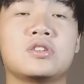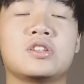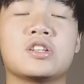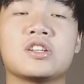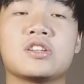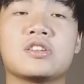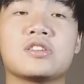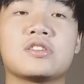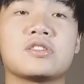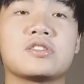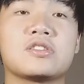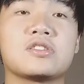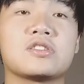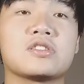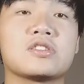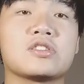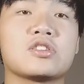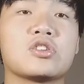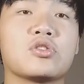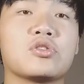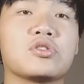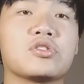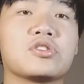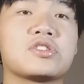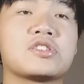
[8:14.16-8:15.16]
didn't
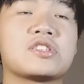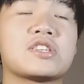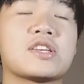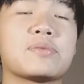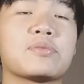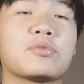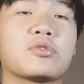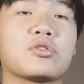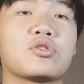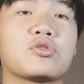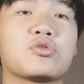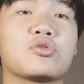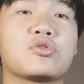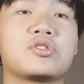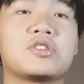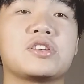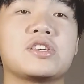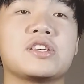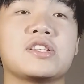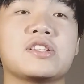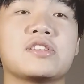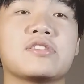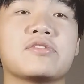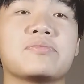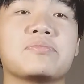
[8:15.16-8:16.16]
go to the similar
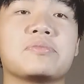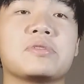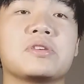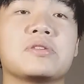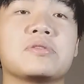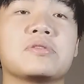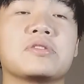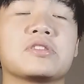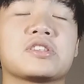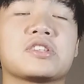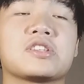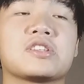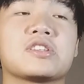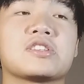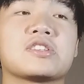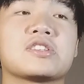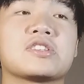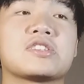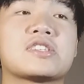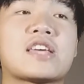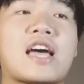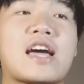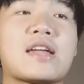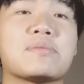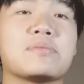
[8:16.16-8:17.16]
routine of me listening to
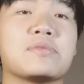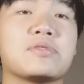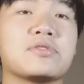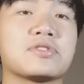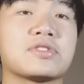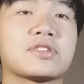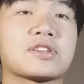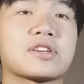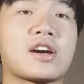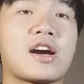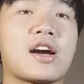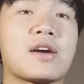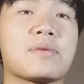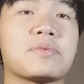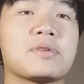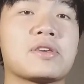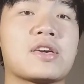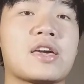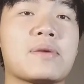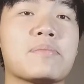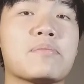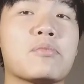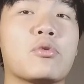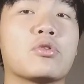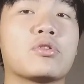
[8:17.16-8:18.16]
sad music. I
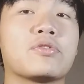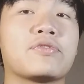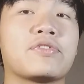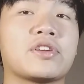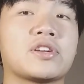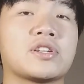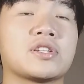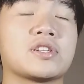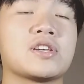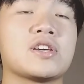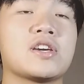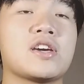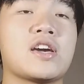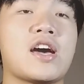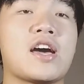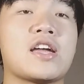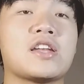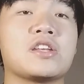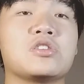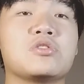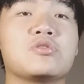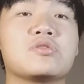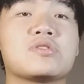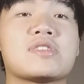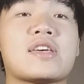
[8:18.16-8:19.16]
became motivated
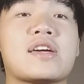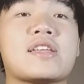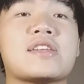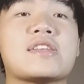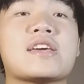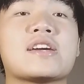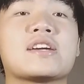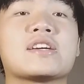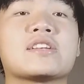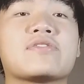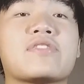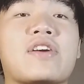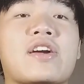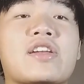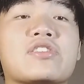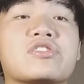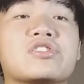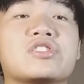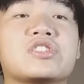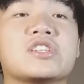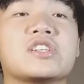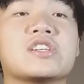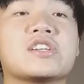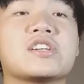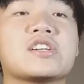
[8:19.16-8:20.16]
and used that negative
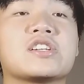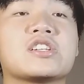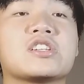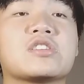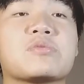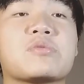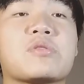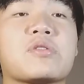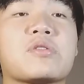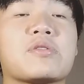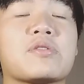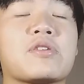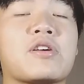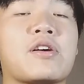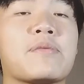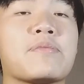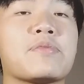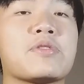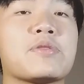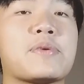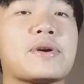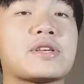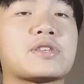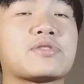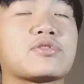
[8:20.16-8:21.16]
energy to
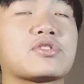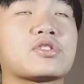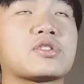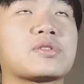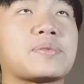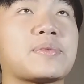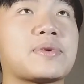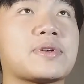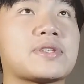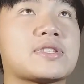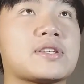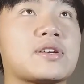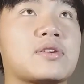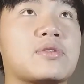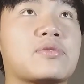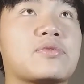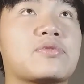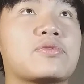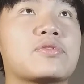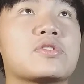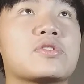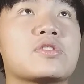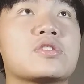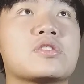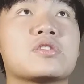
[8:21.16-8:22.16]
become the best version of
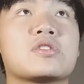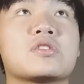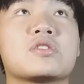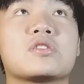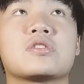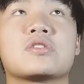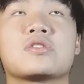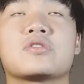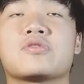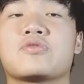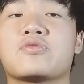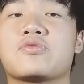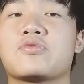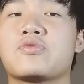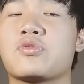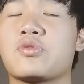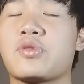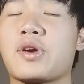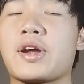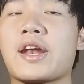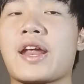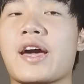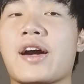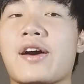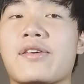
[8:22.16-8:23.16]
myself for
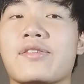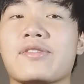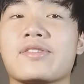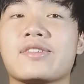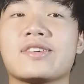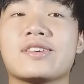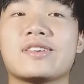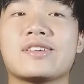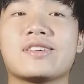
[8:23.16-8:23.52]
right now.